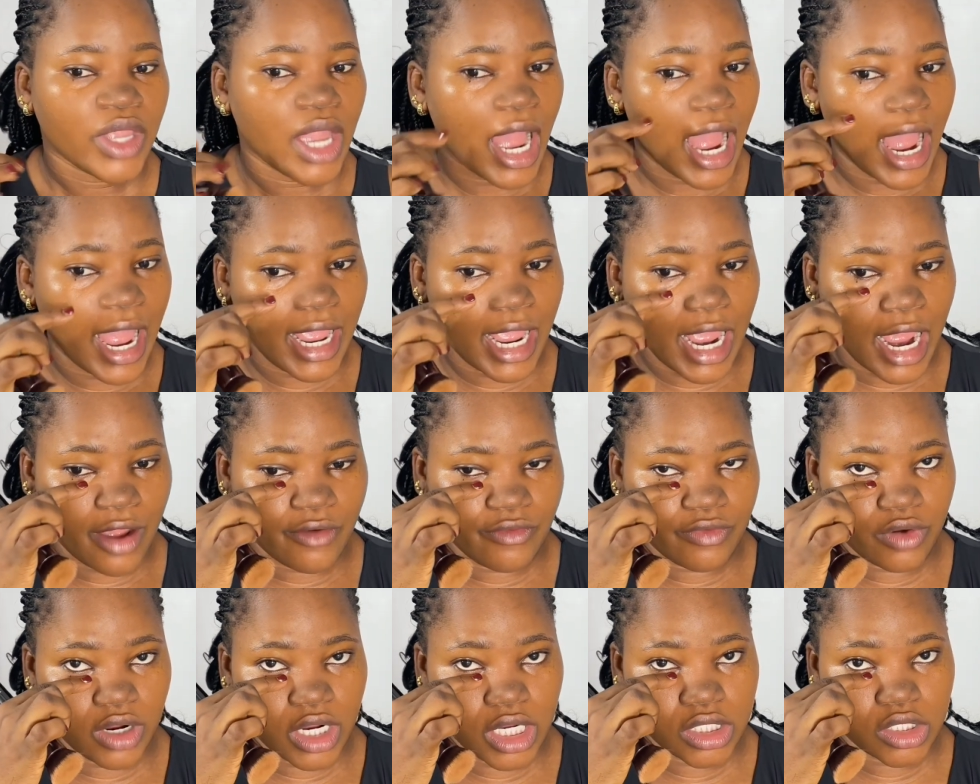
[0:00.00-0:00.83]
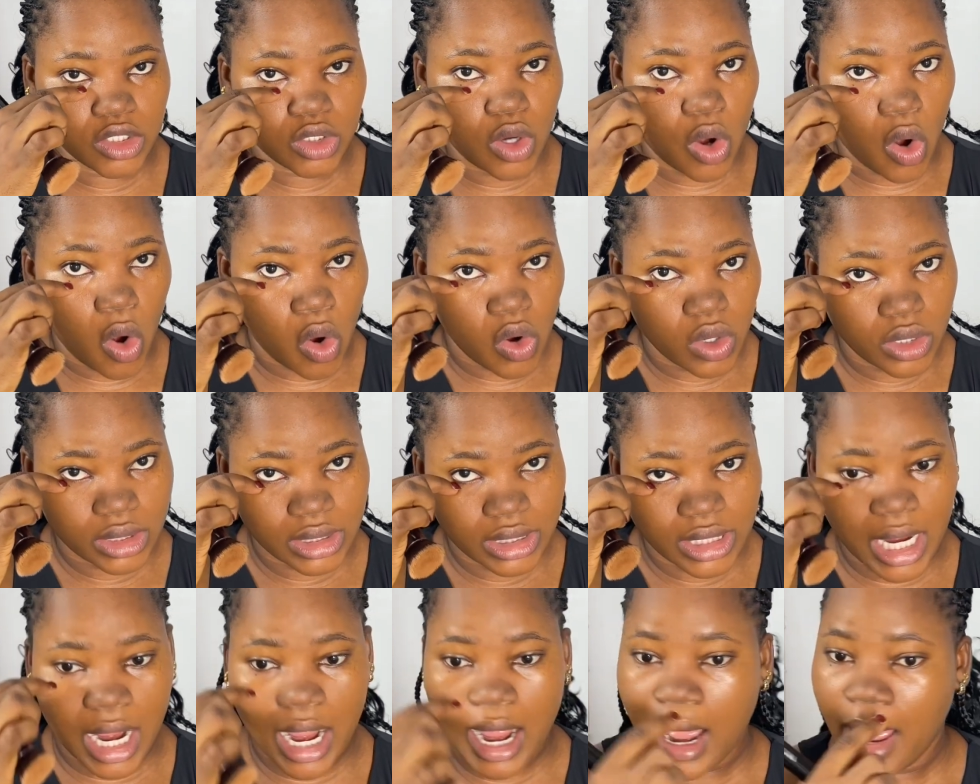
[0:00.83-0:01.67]
I avoid
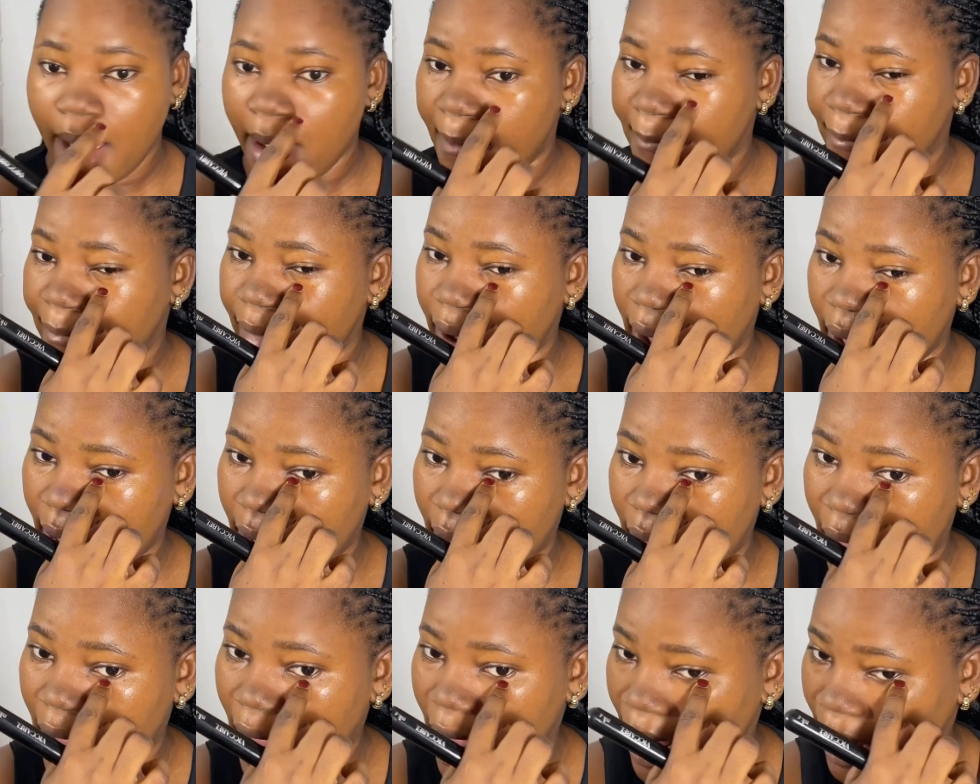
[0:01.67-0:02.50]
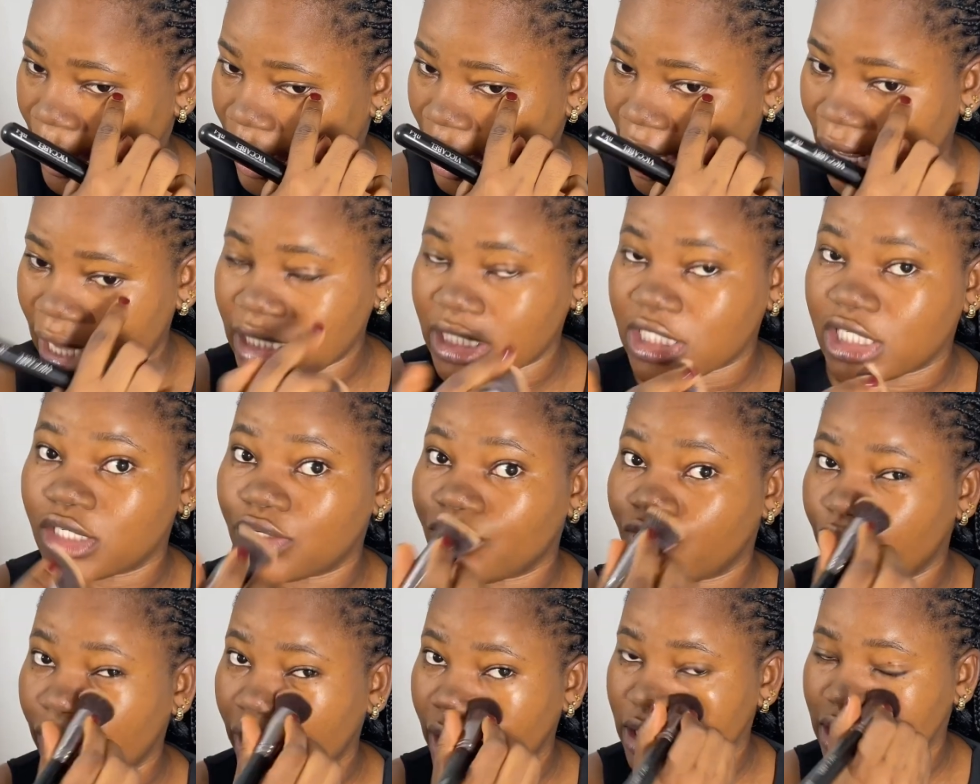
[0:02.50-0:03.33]
under my eye, like
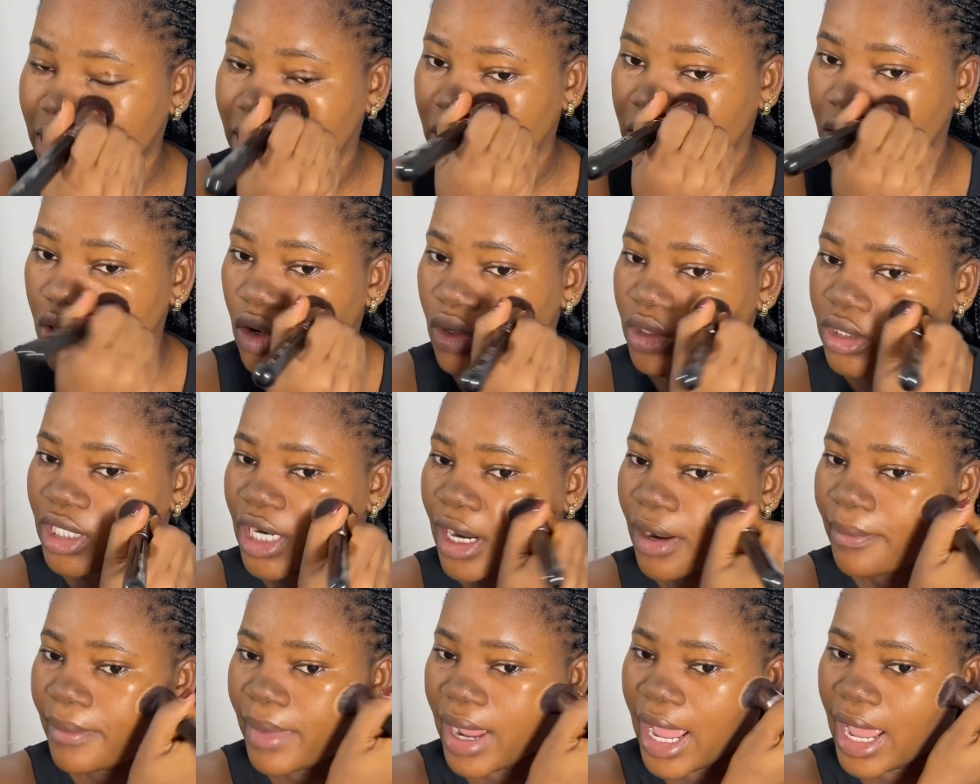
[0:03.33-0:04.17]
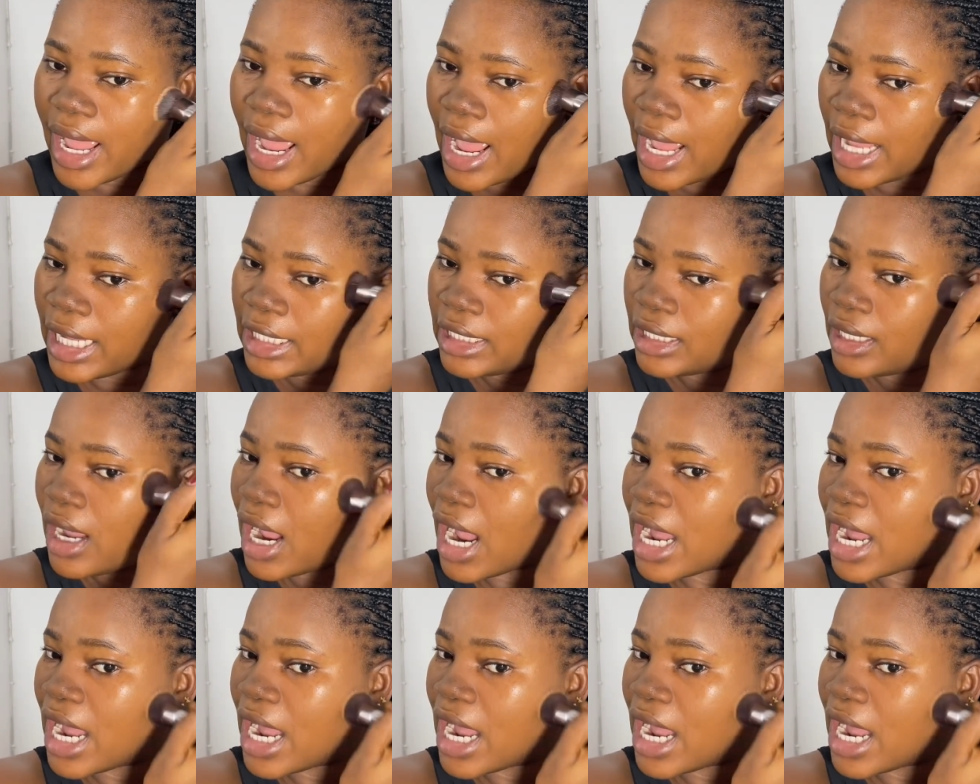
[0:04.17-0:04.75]
directly under my eye.